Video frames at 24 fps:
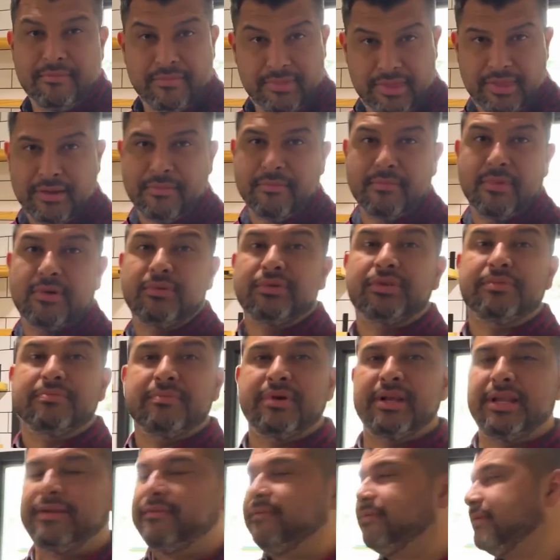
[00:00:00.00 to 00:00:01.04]
the most
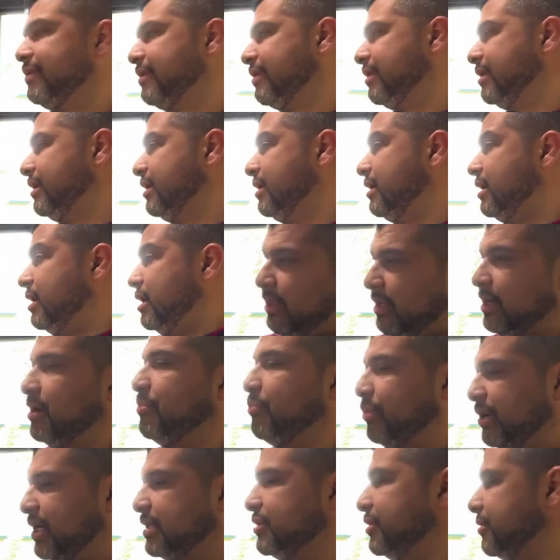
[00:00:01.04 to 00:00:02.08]
money for the
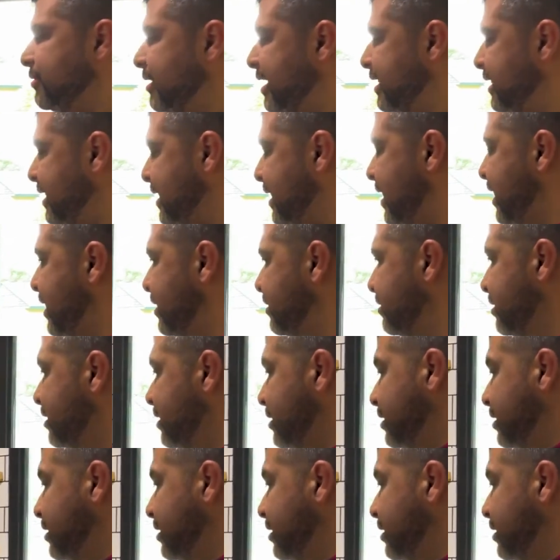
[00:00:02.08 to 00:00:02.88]
appraisal at the end.